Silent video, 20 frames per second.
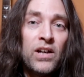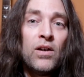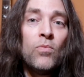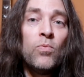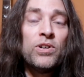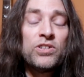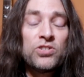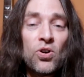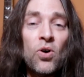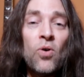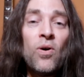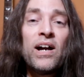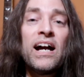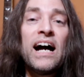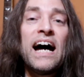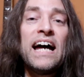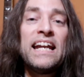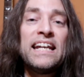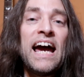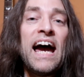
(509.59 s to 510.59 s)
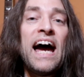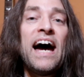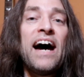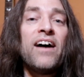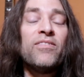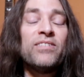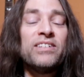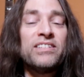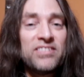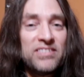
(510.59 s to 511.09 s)
What's going on
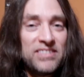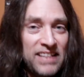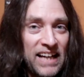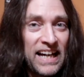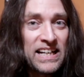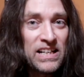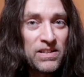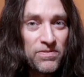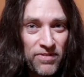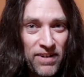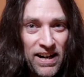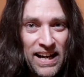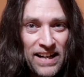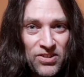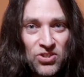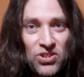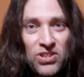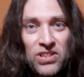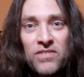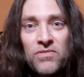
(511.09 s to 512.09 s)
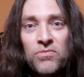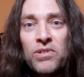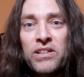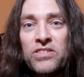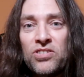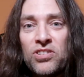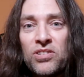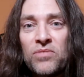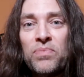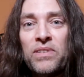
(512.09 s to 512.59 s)
now is a tiny fraction of what
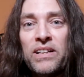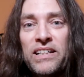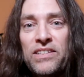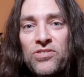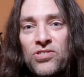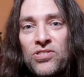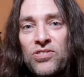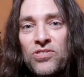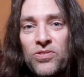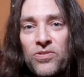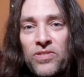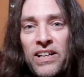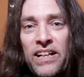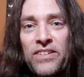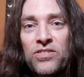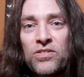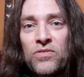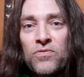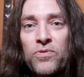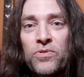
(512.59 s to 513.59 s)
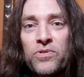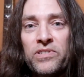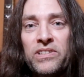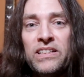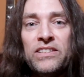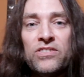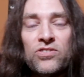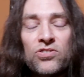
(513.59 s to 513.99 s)
took place in 2014.